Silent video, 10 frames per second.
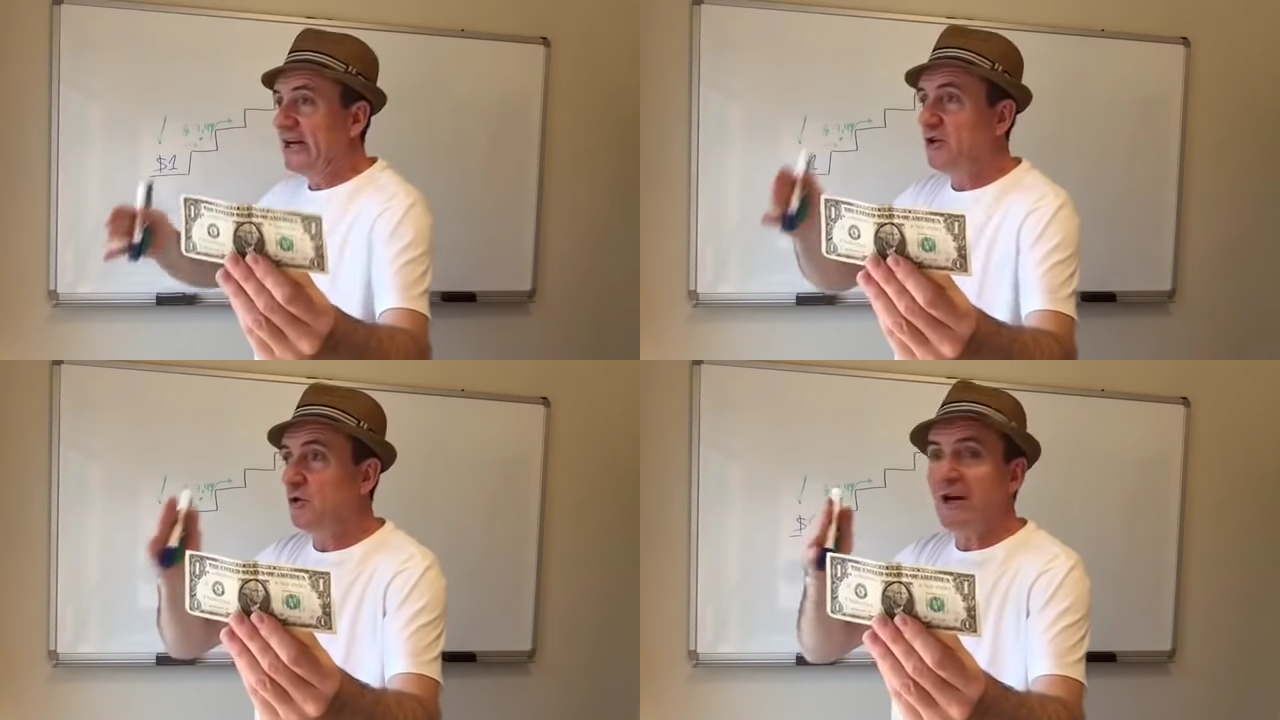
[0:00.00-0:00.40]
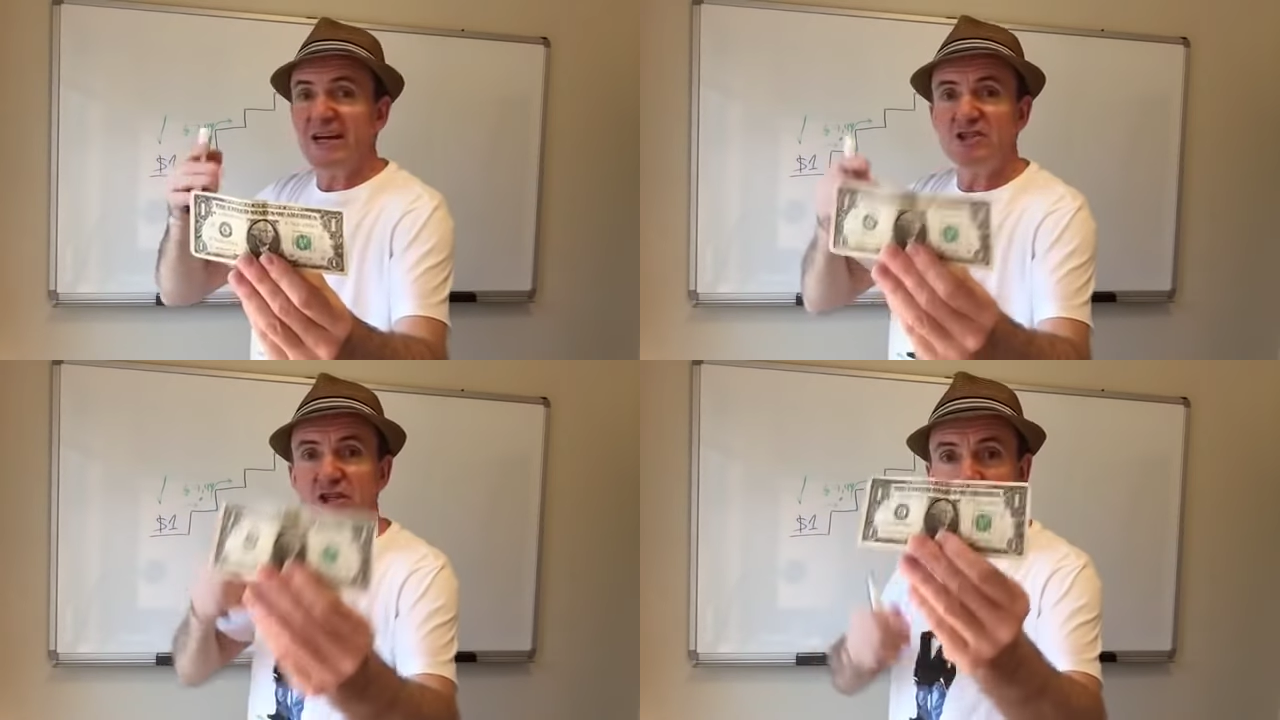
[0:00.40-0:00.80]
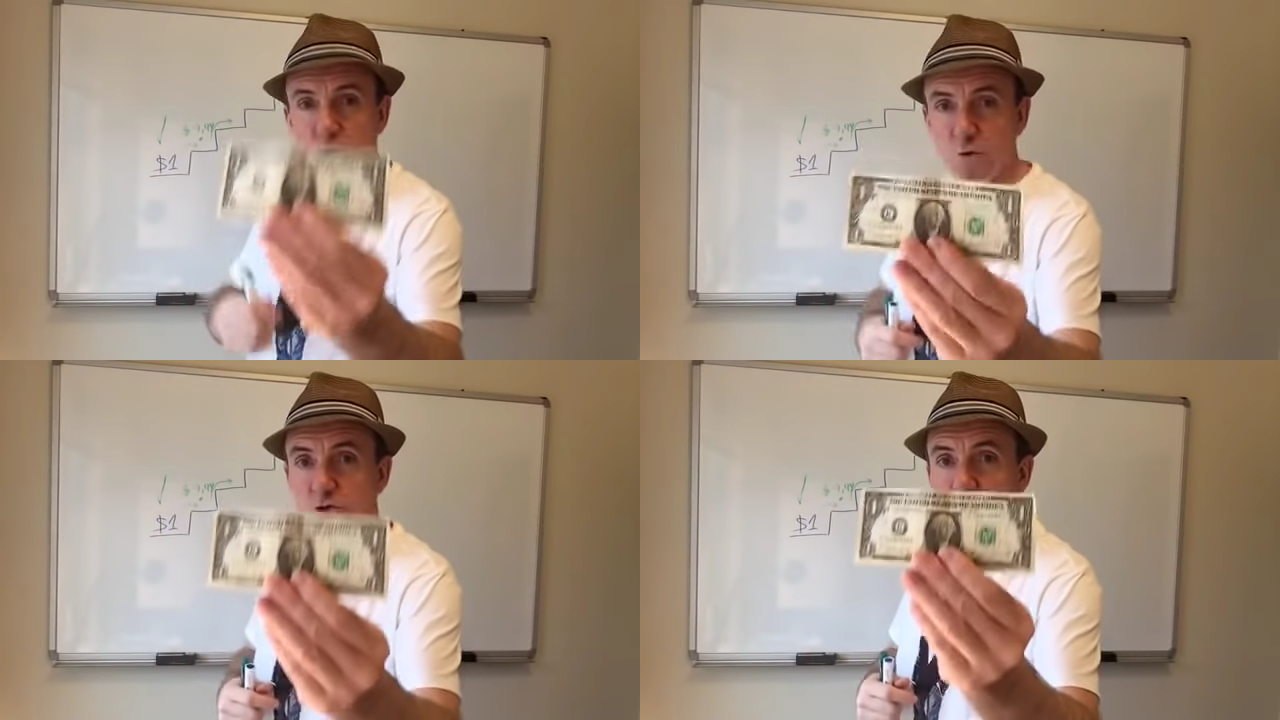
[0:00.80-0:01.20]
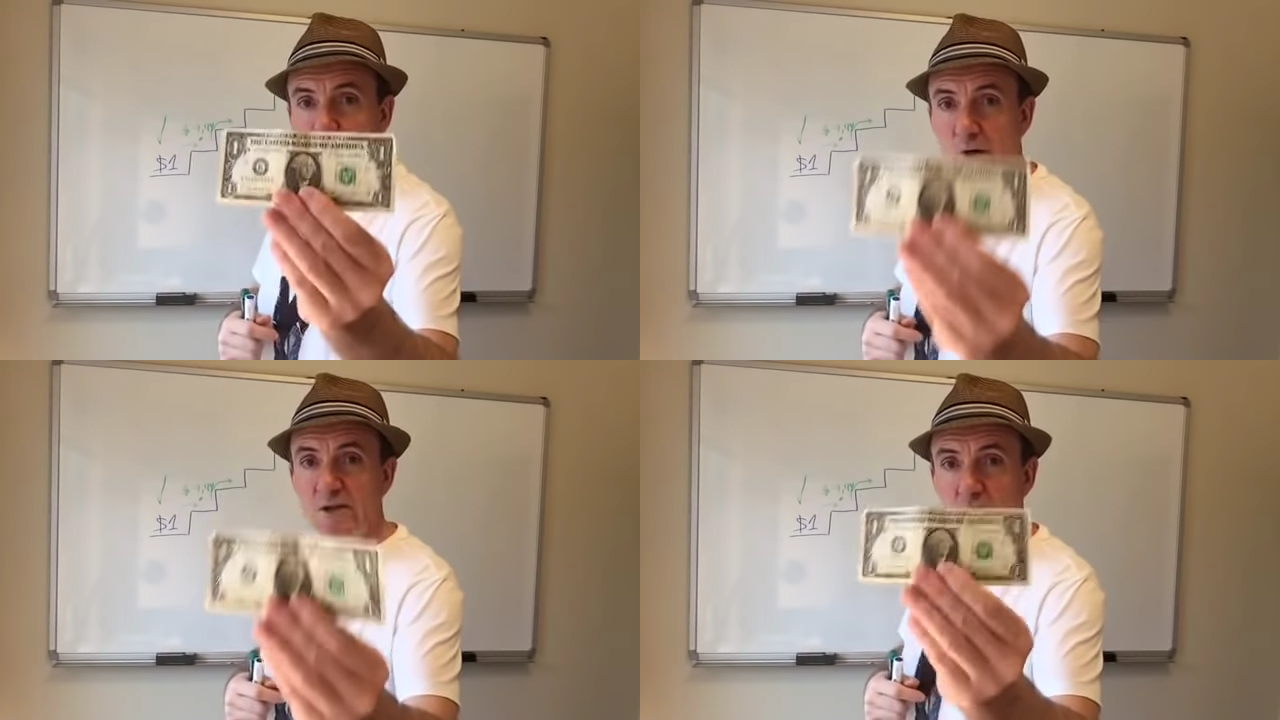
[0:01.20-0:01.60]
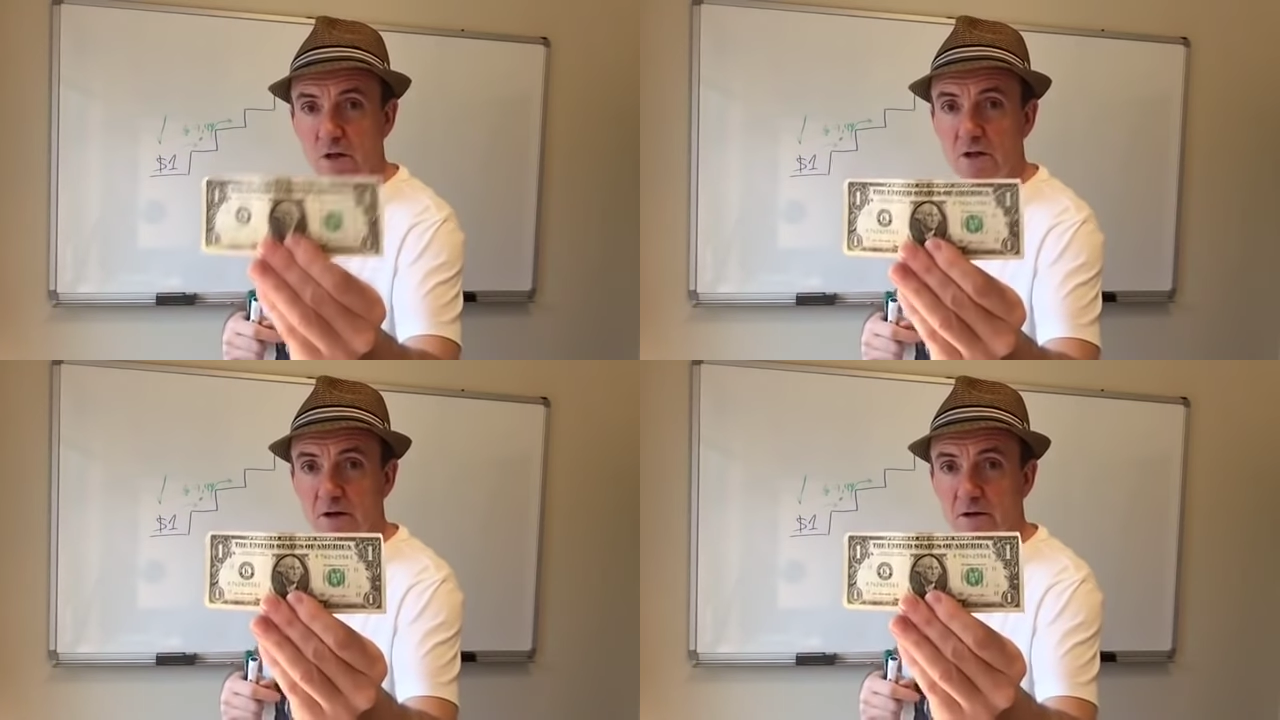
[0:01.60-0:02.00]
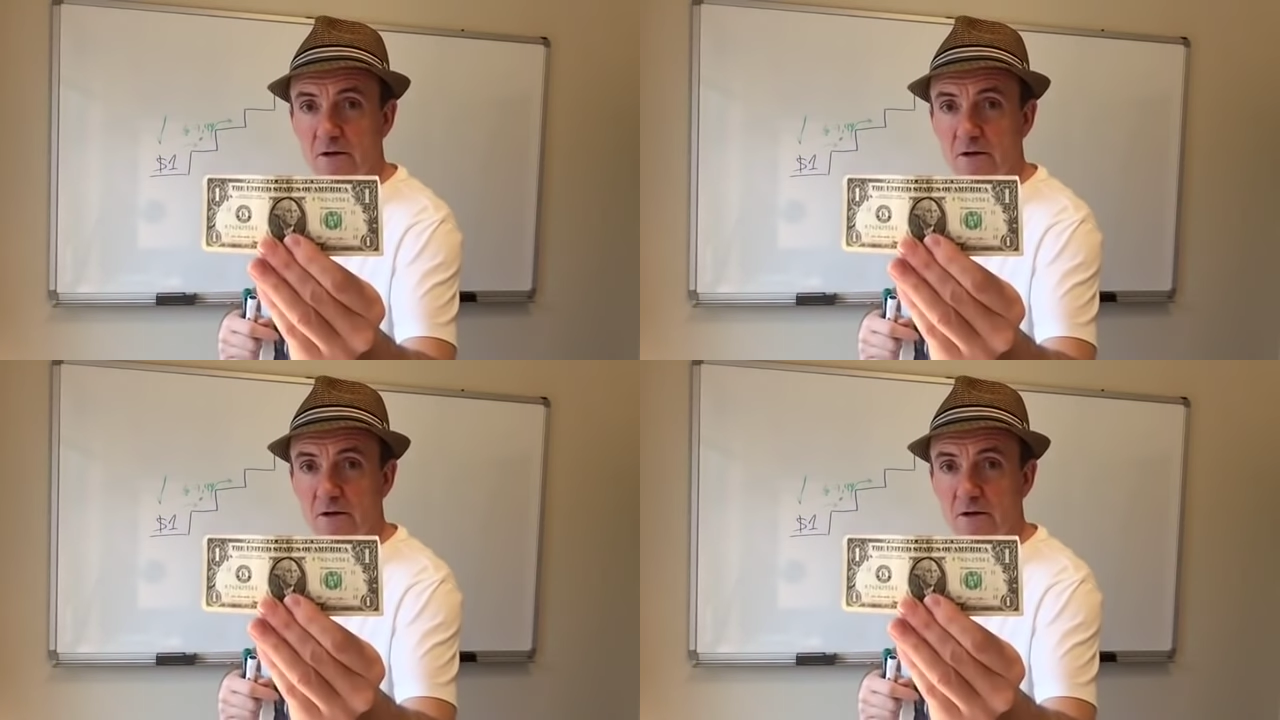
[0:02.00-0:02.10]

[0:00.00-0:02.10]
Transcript: you can just lose your $1.